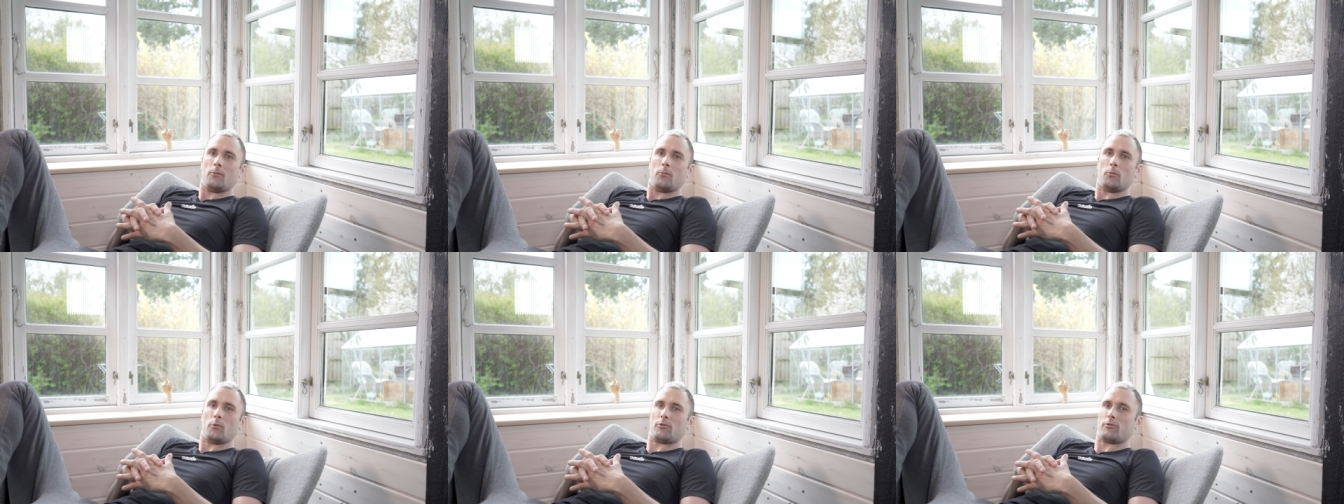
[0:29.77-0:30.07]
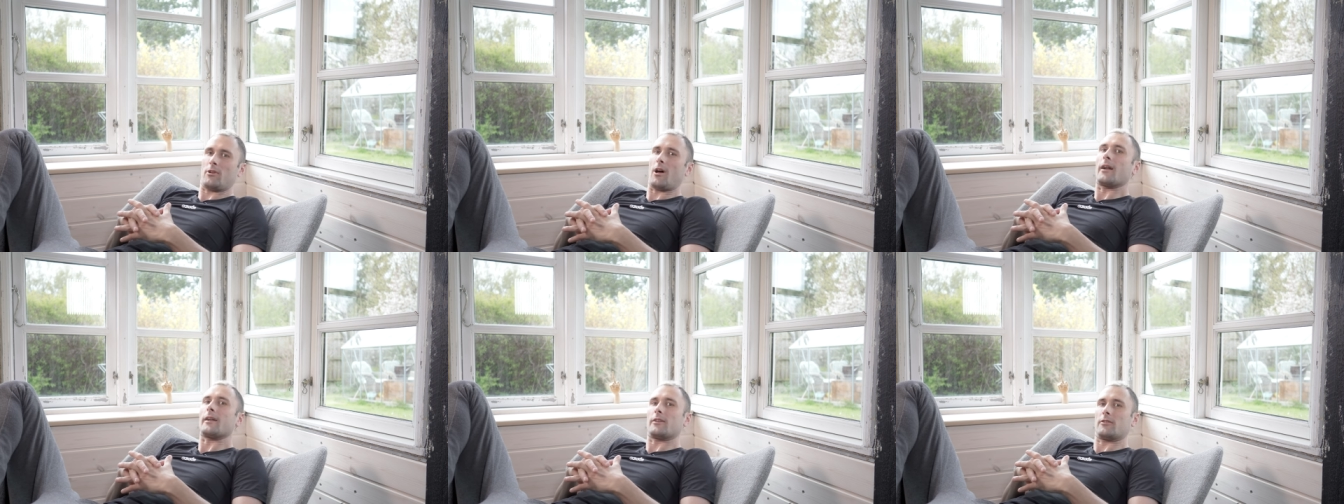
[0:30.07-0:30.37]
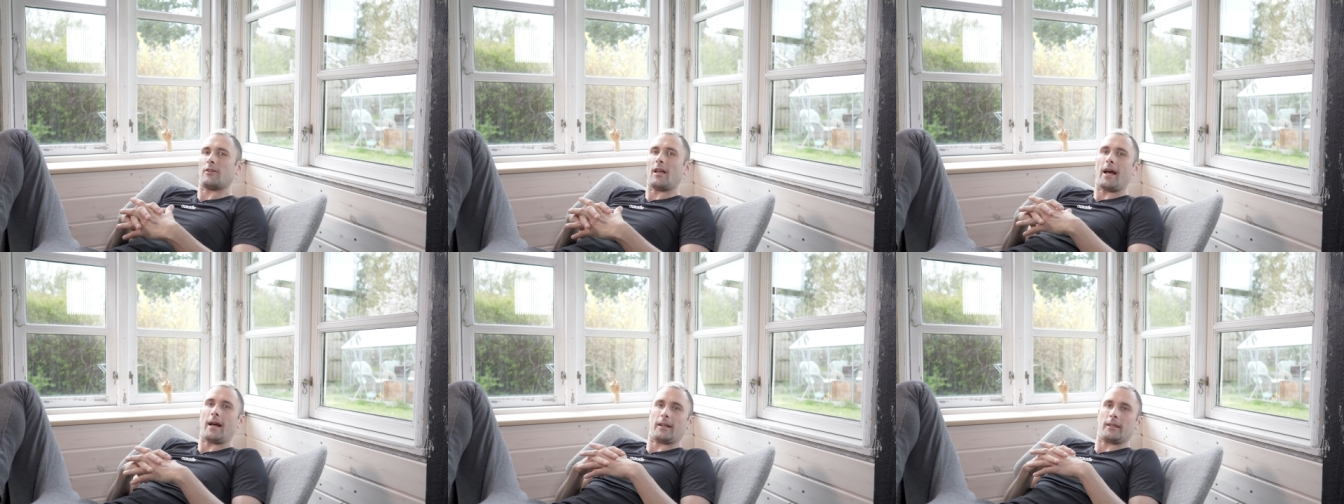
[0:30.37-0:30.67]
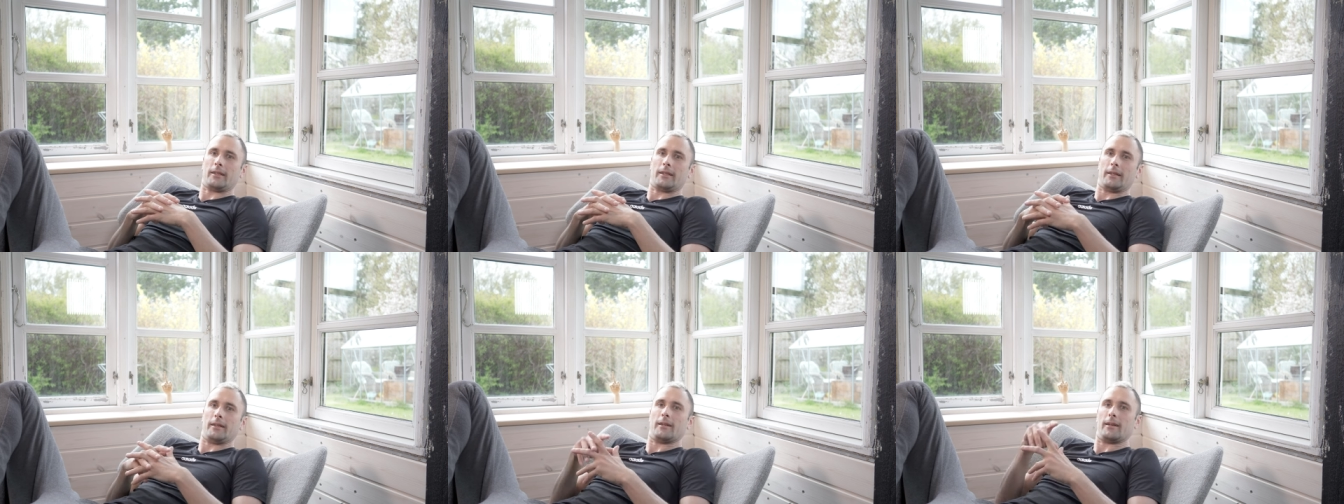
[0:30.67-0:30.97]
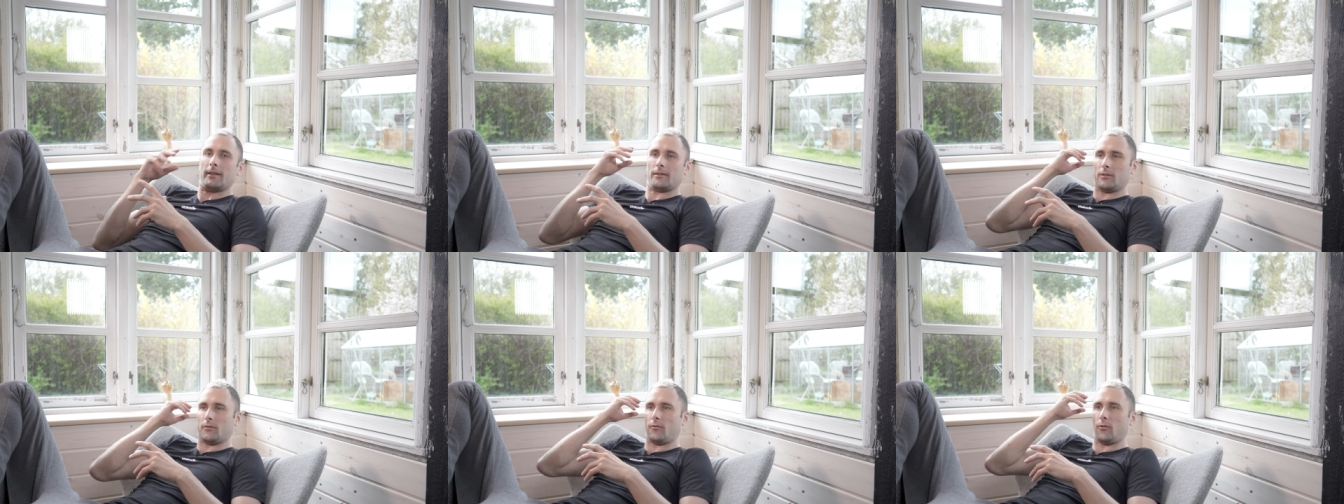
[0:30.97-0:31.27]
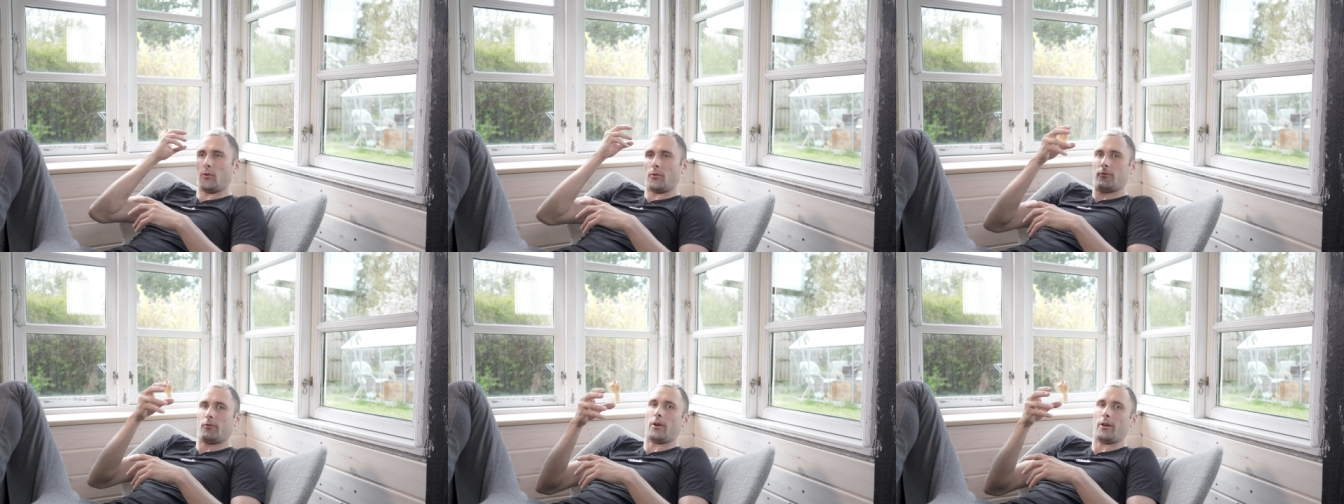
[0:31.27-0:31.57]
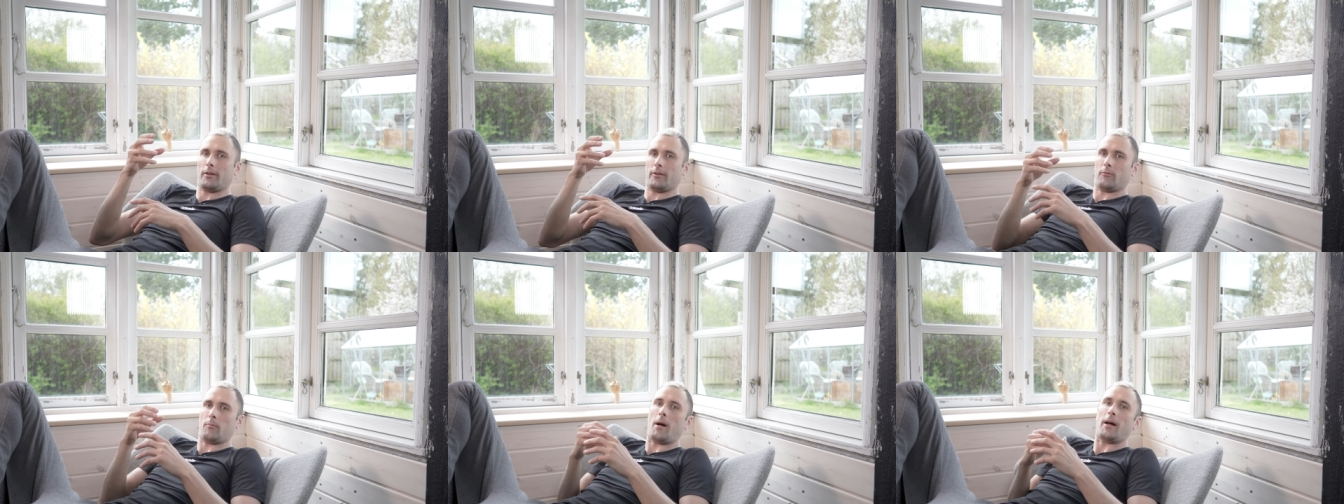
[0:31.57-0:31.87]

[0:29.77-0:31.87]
was not exactly at the forefront of